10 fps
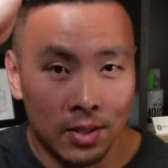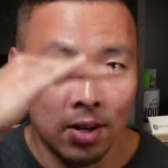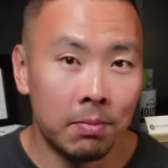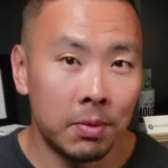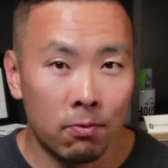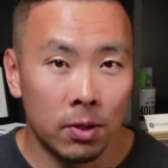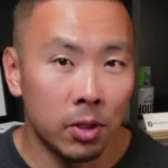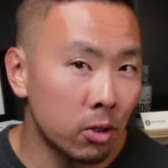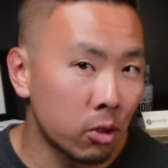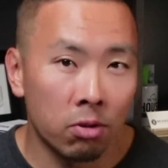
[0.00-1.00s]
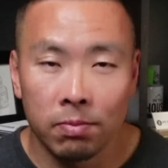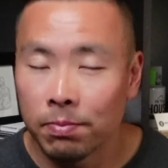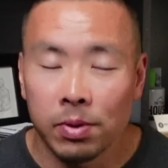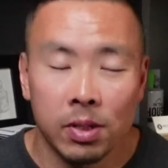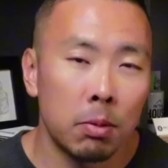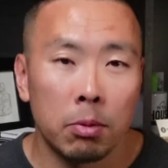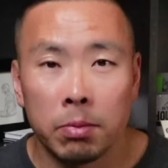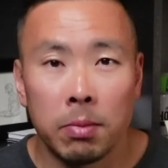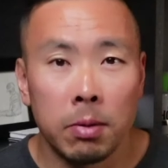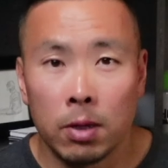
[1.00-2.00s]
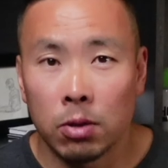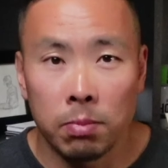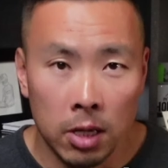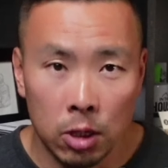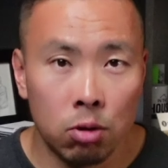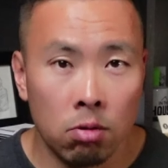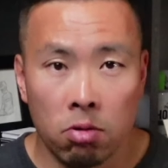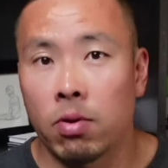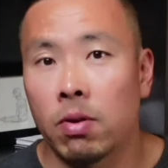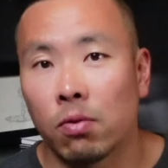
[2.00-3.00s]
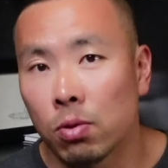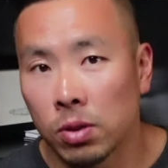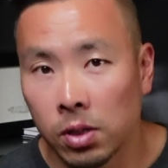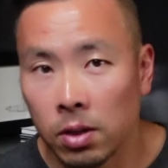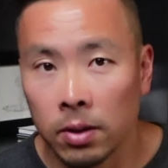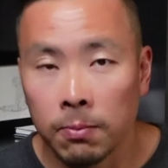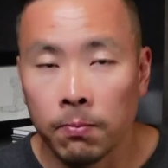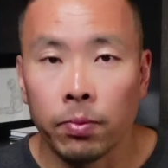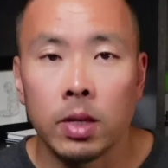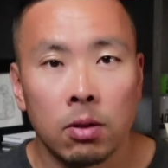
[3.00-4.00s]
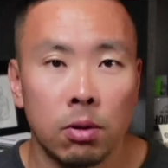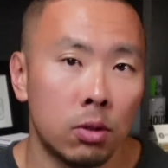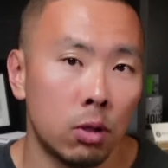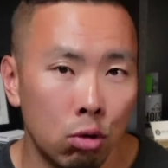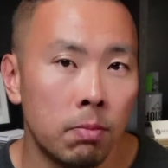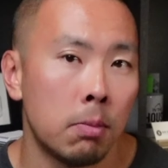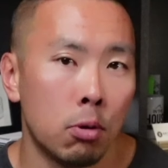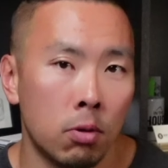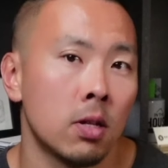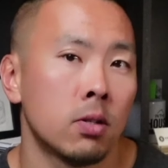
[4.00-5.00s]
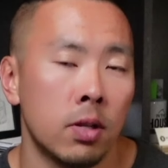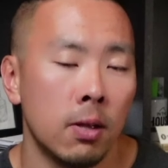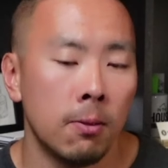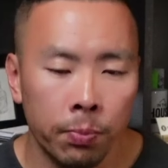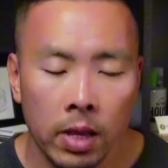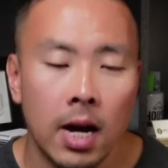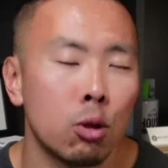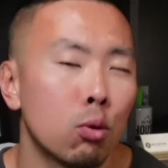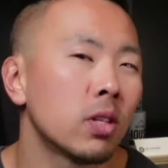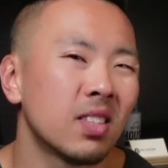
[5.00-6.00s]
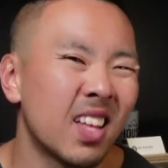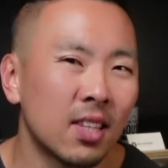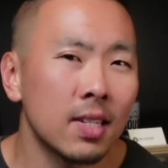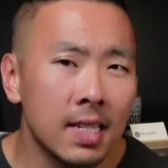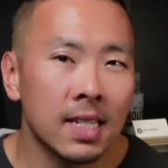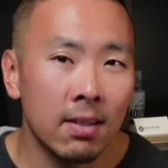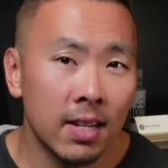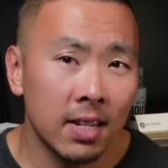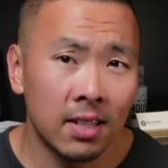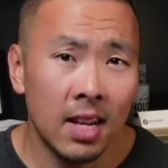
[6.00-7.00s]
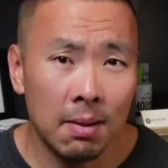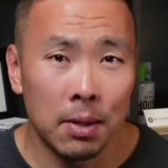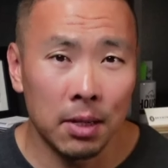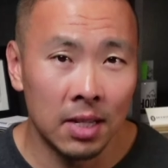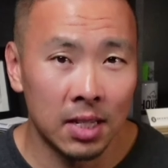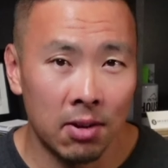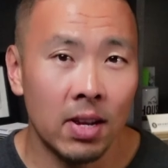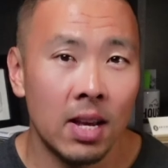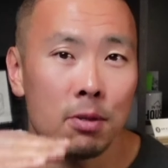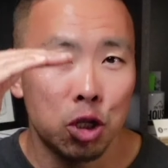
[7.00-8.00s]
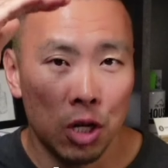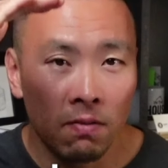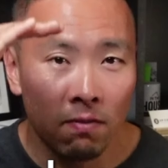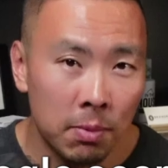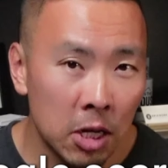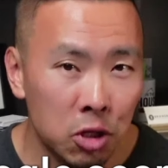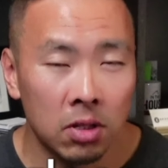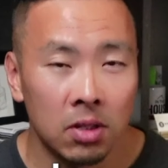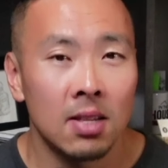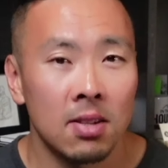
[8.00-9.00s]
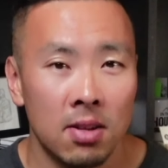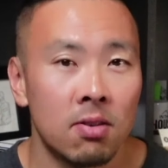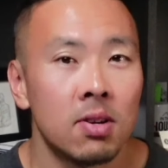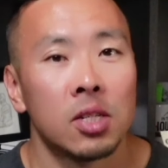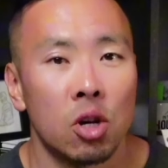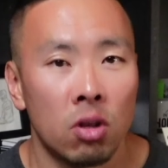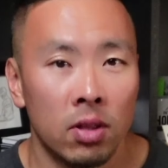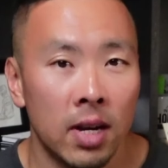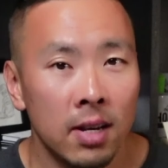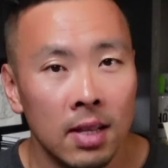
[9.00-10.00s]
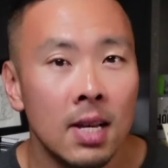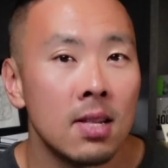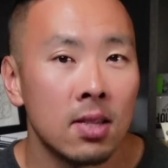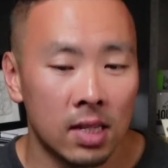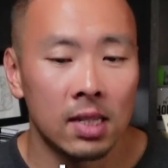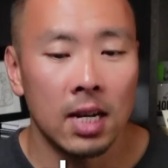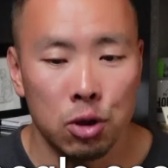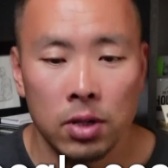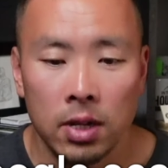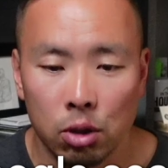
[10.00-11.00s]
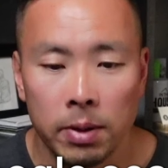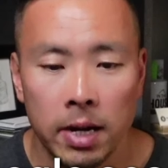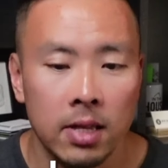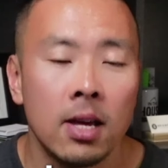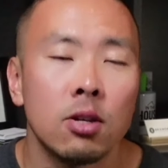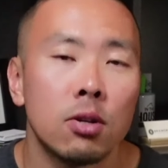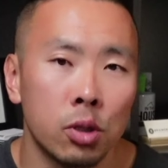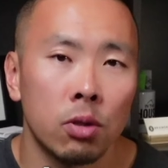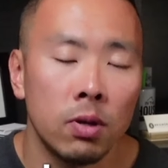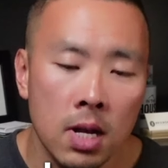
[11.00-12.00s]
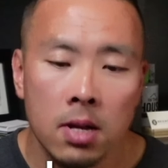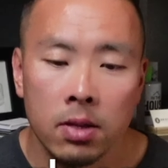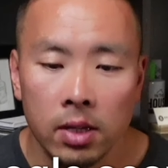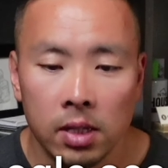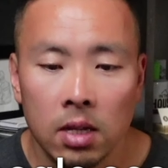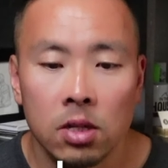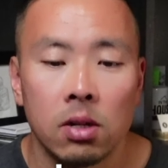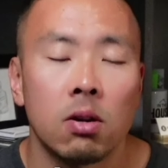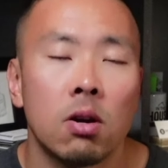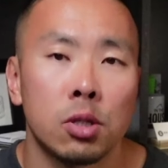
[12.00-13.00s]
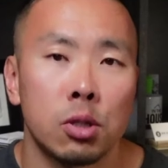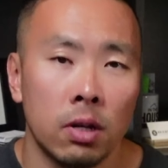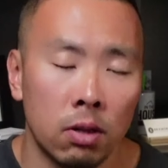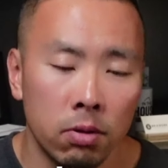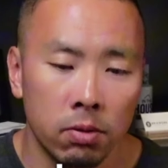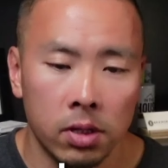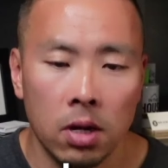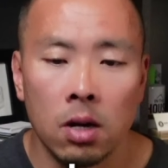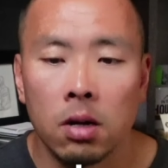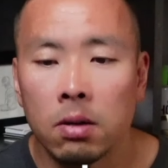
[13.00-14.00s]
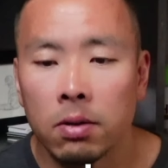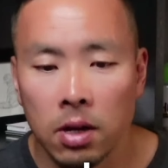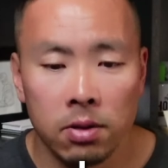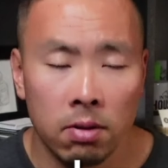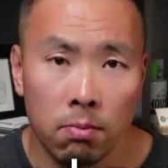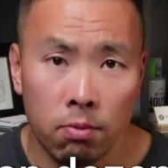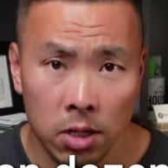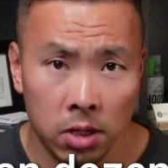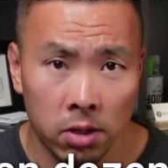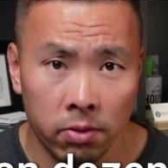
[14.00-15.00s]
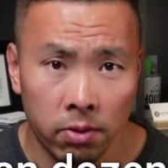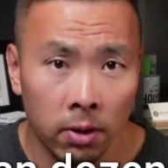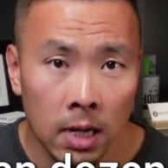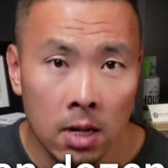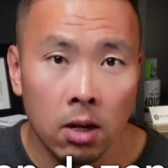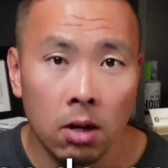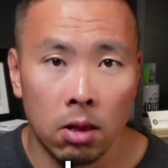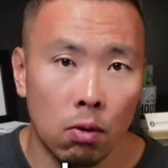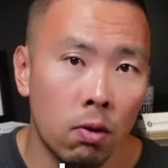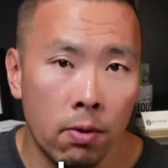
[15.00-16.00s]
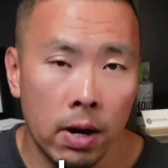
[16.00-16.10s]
top 10 results, or some people maybe went to page 2, 3, and 4 and saw it, close to 2 people clicked on it. I know that that doesn't sound like a lot, but considering how much information data there is online, this is actually not so bad. And also, the CTR also includes all the other impressions for lower